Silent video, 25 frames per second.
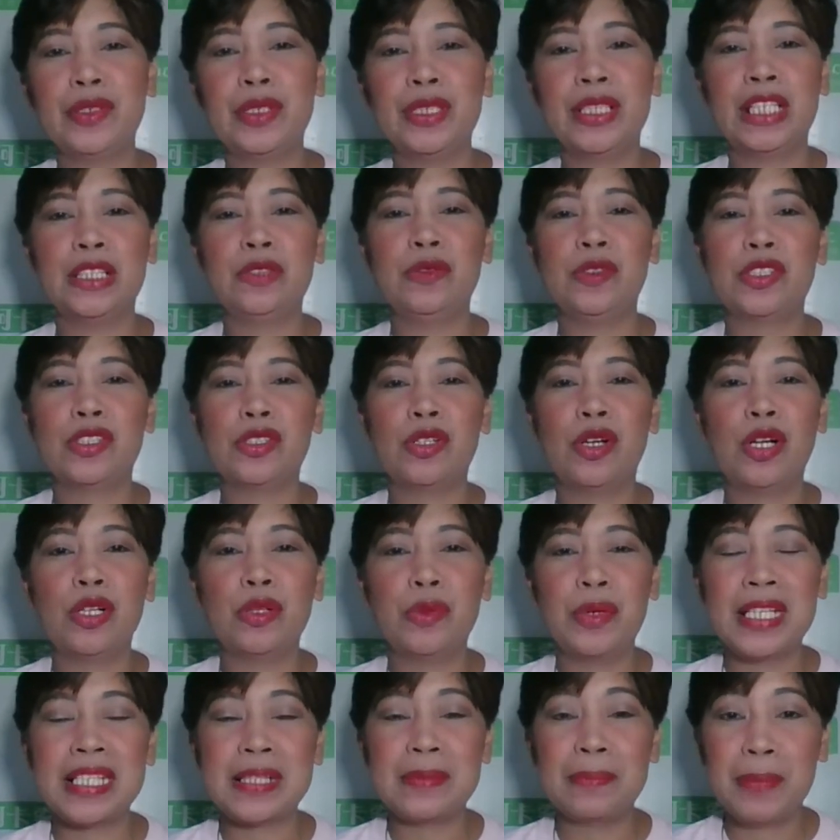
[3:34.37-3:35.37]
and we should
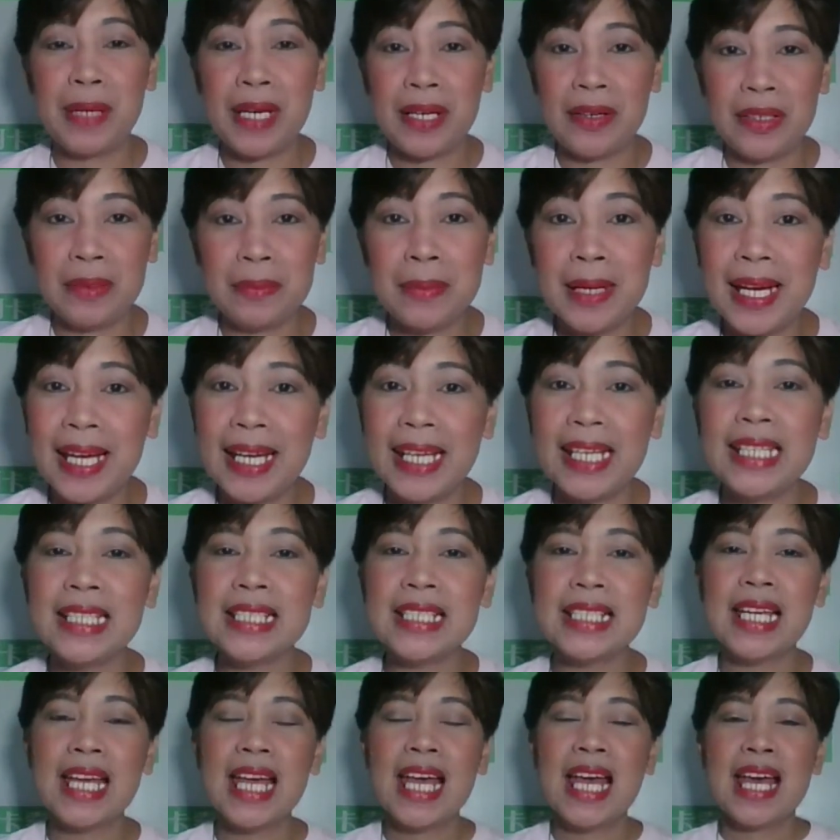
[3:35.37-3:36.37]
always bear in mind
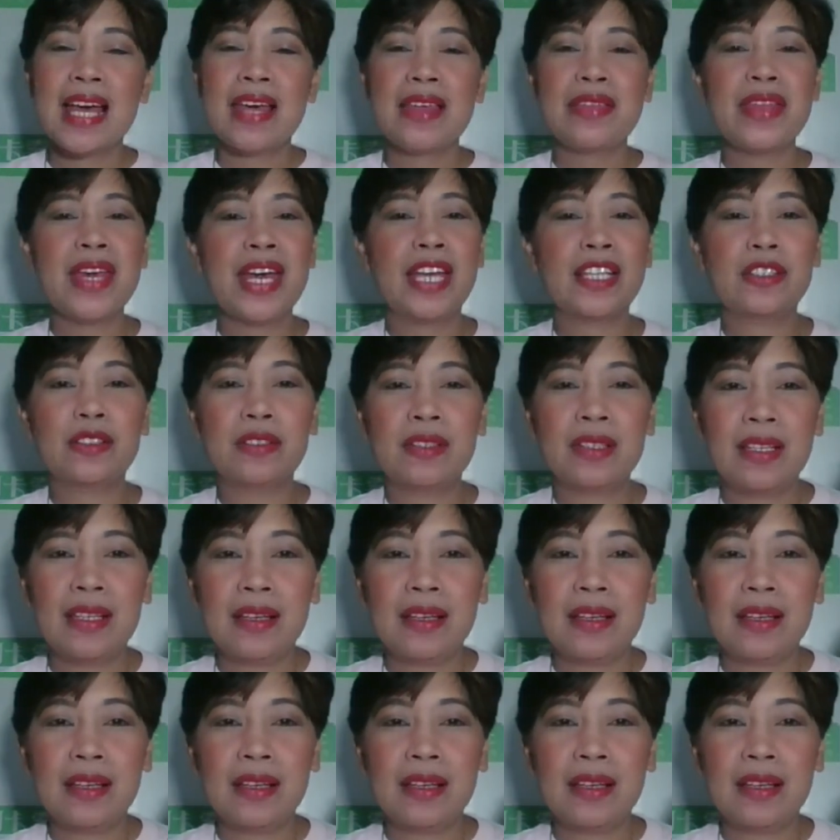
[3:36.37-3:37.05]
that